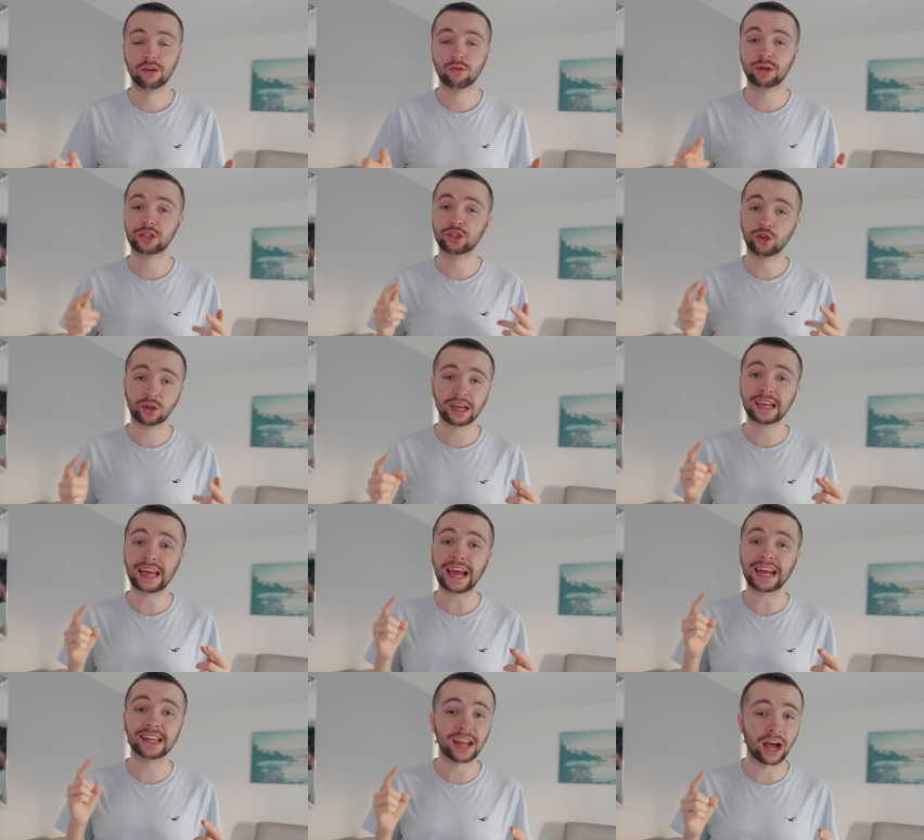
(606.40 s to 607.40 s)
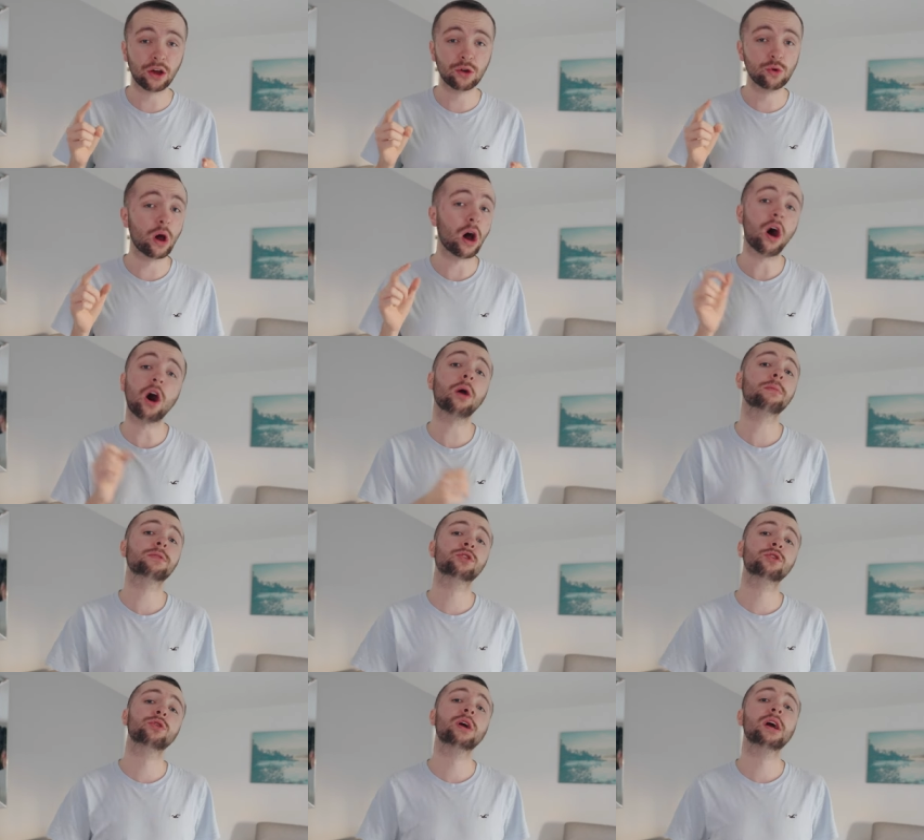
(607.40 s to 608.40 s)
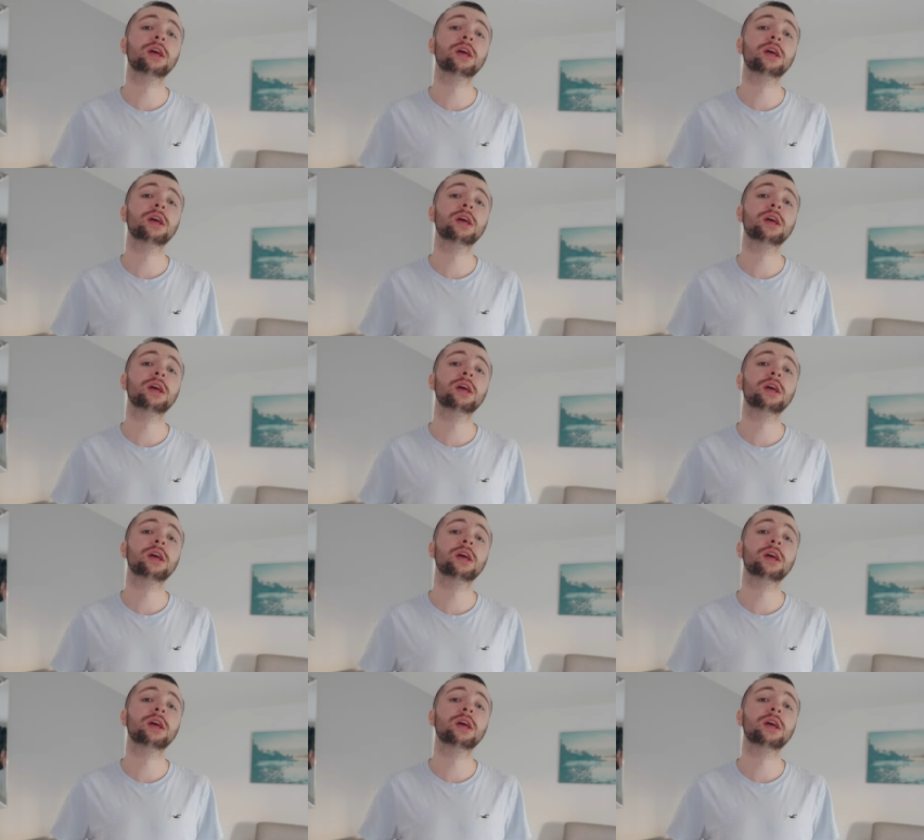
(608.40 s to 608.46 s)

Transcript: which you can get now up to